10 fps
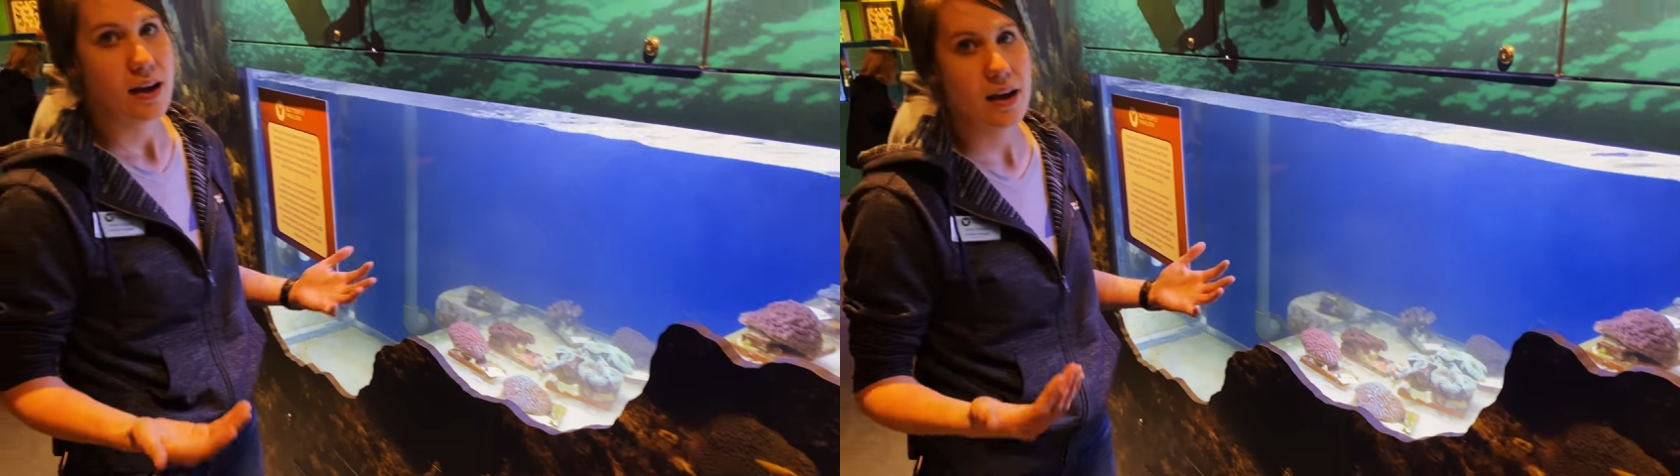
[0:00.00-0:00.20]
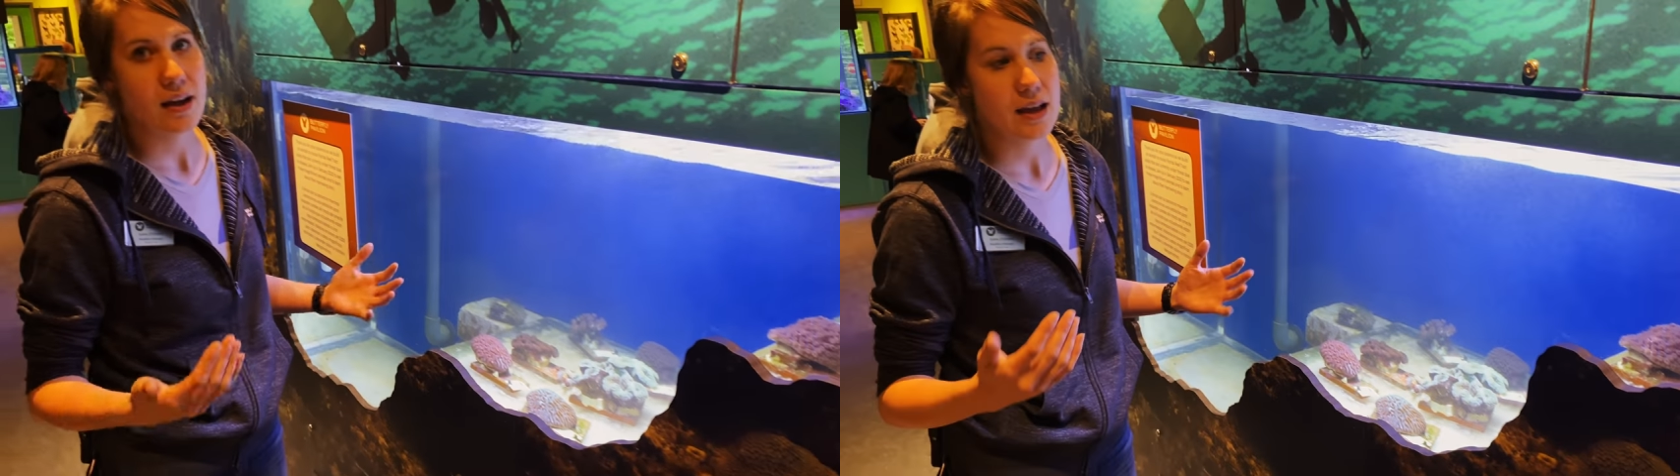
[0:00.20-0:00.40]

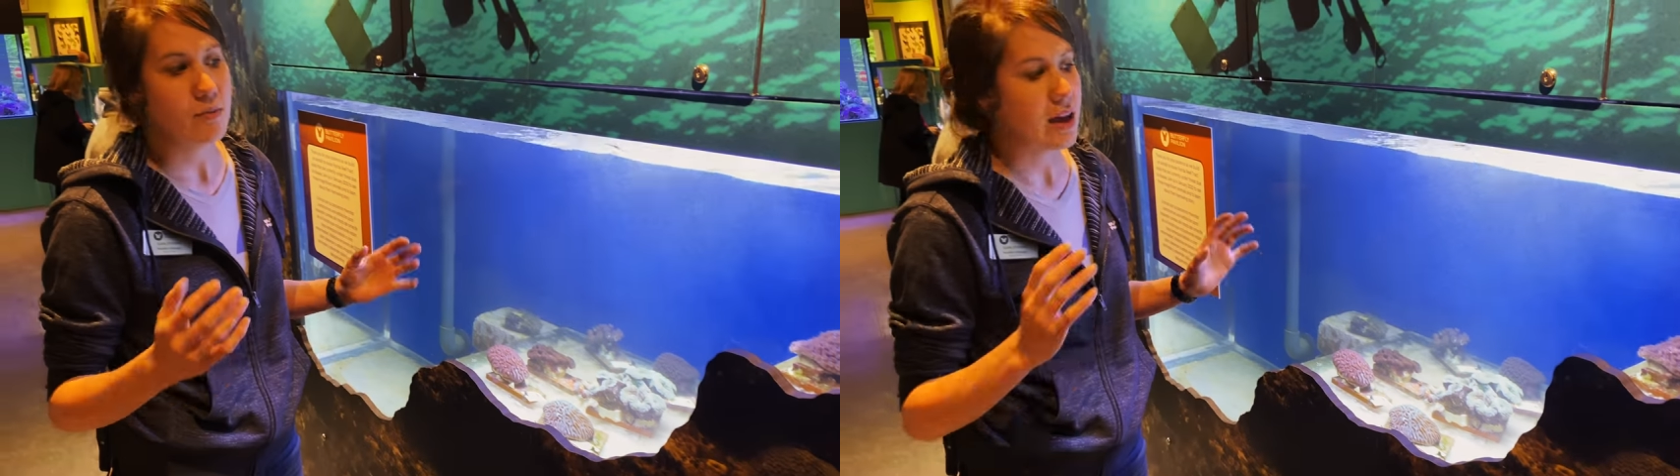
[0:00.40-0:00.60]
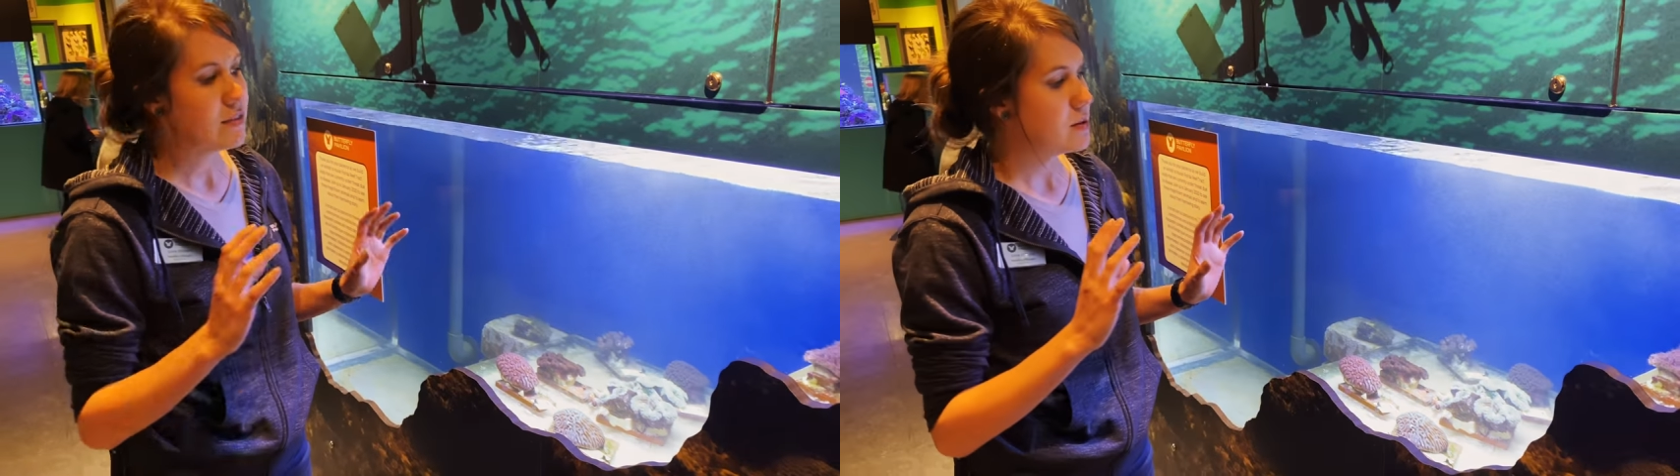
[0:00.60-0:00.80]
Uh,
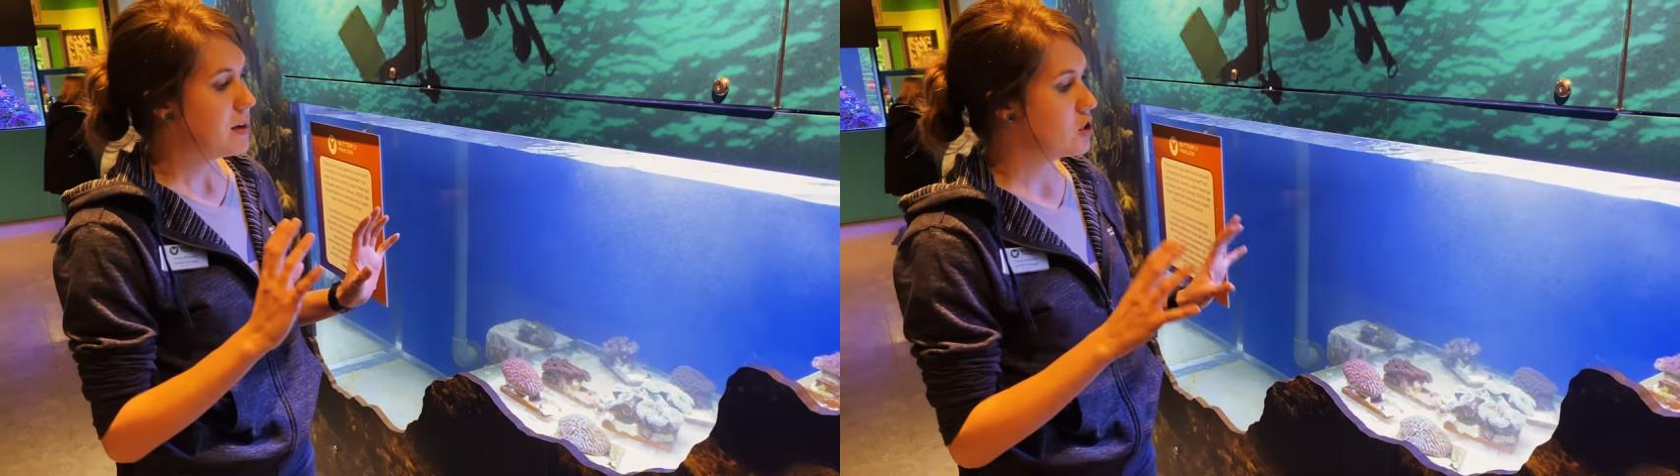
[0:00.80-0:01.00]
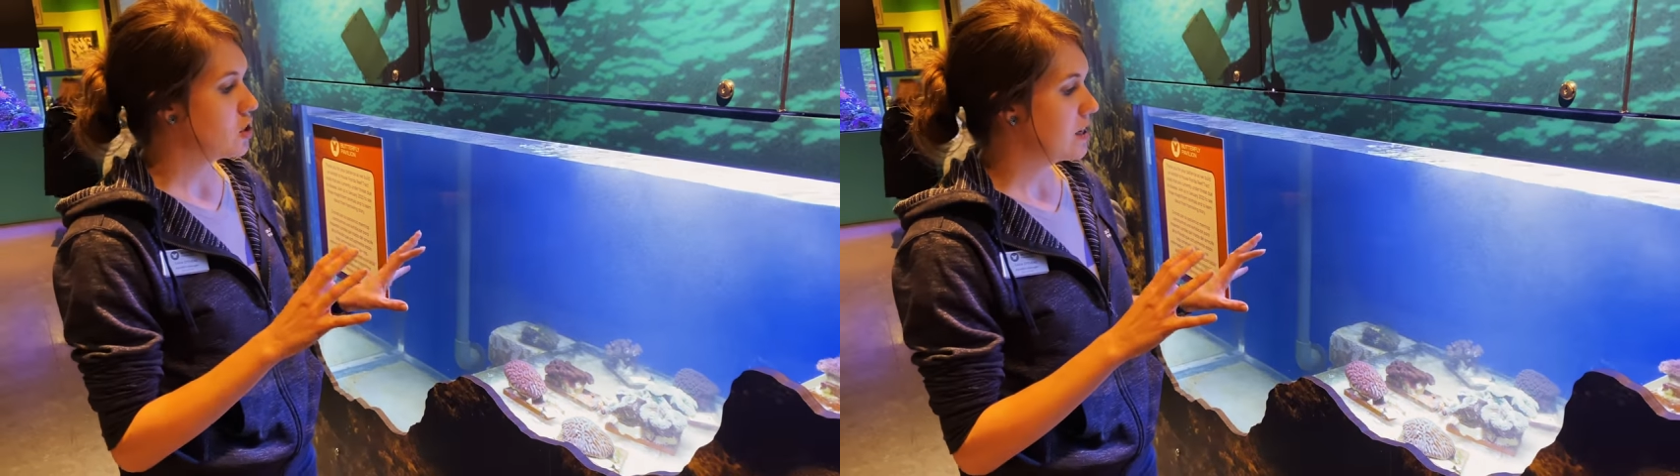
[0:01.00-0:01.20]
and we have to
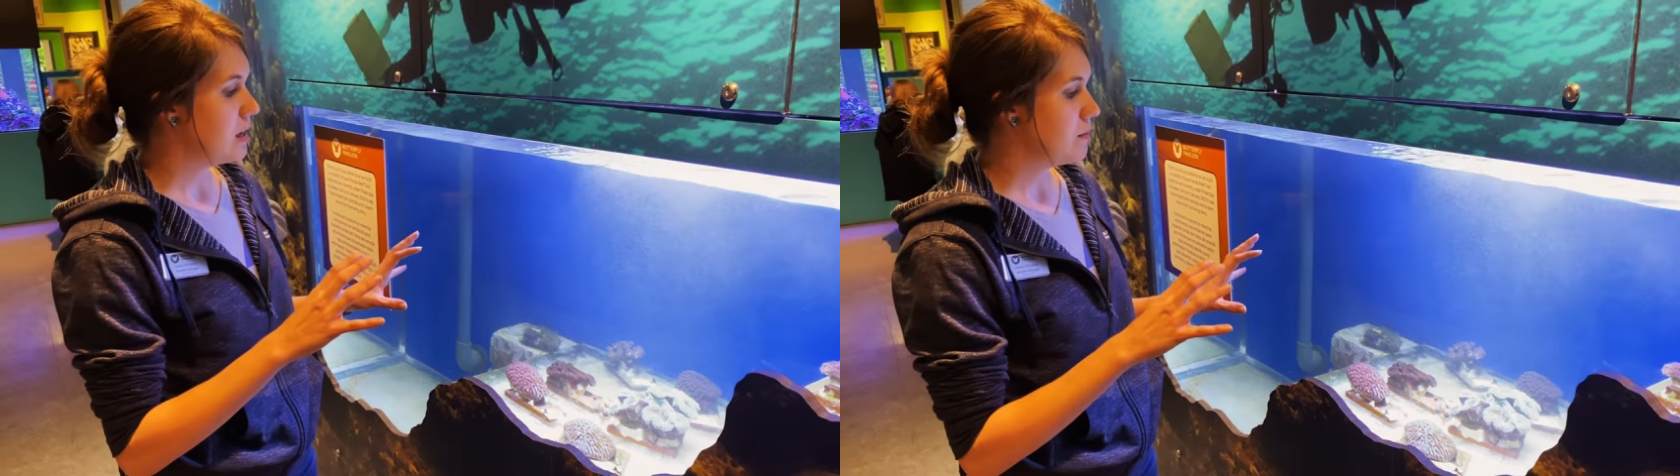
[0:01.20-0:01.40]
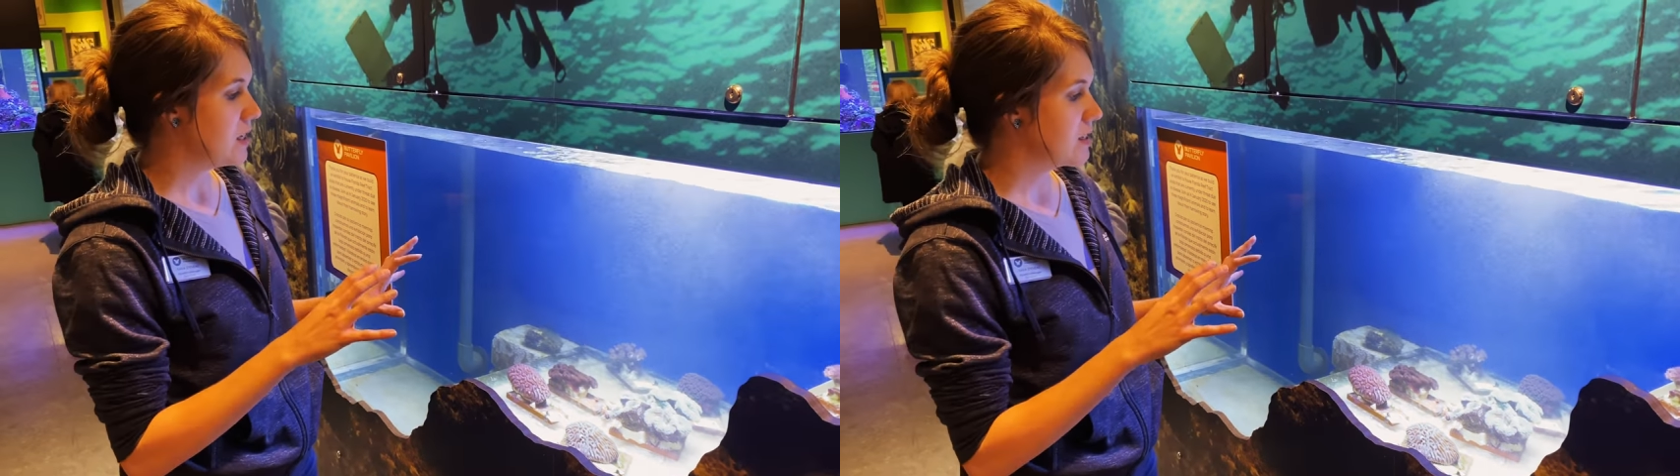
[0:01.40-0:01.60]
make sure to
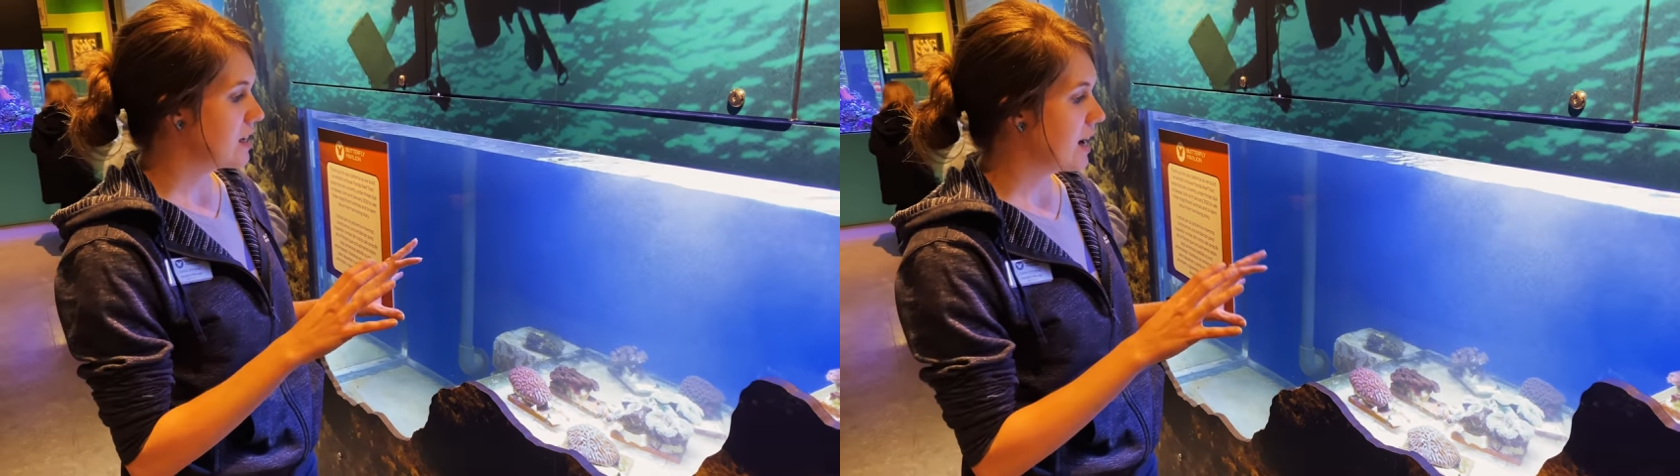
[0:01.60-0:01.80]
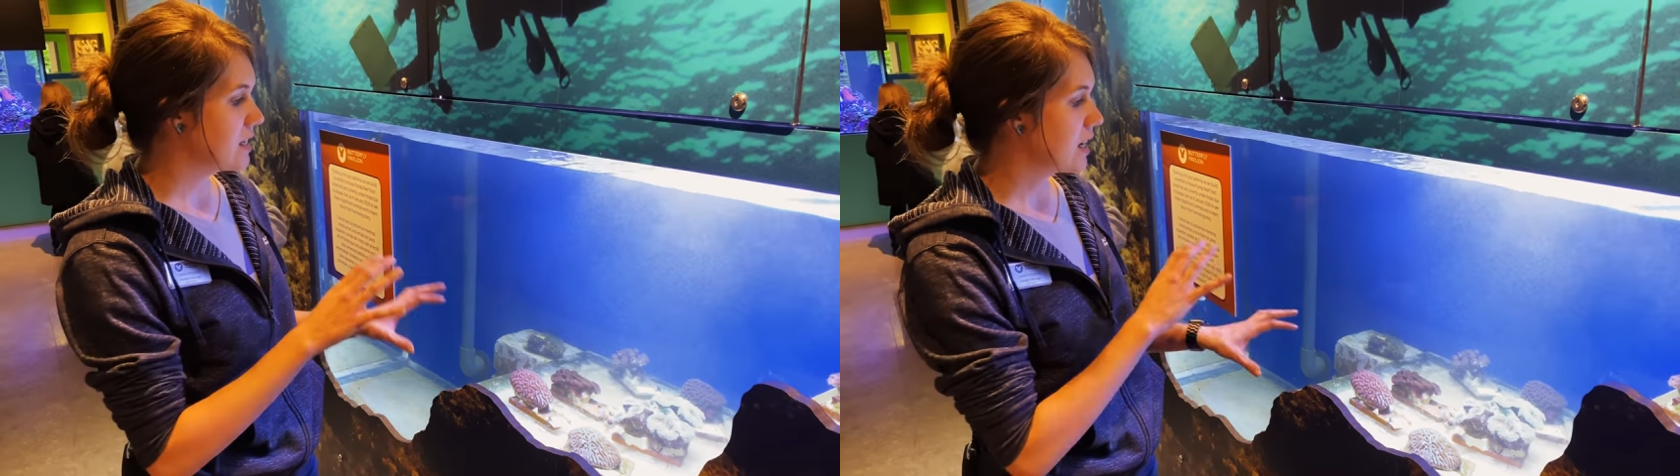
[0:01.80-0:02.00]
keep these
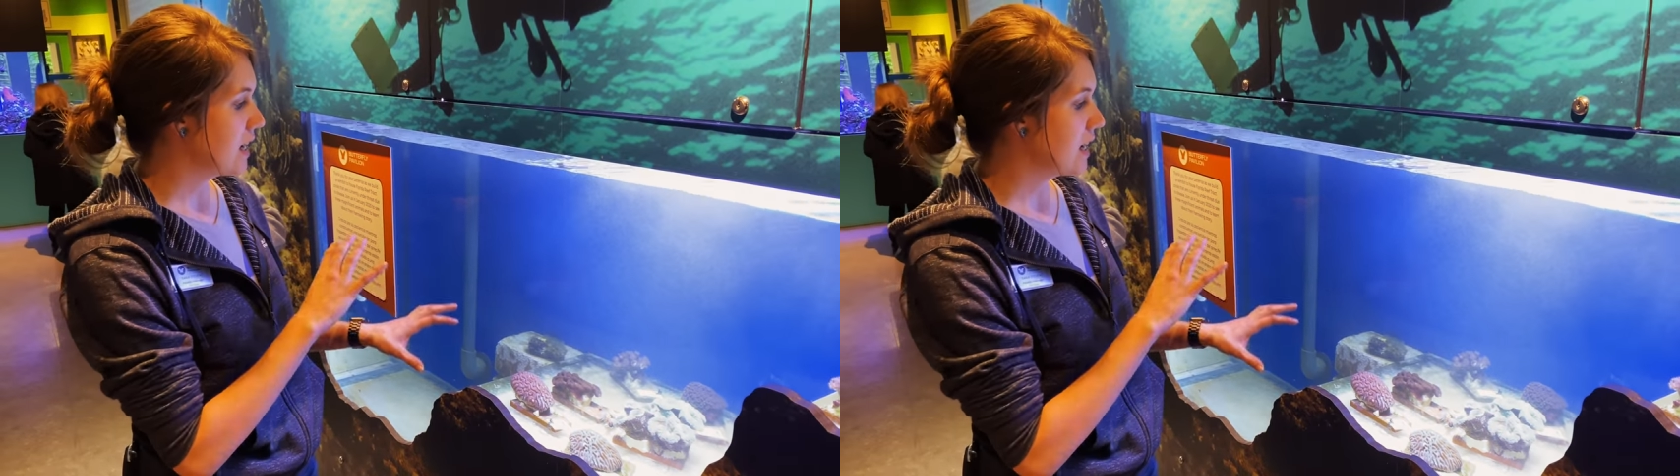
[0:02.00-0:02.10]
guys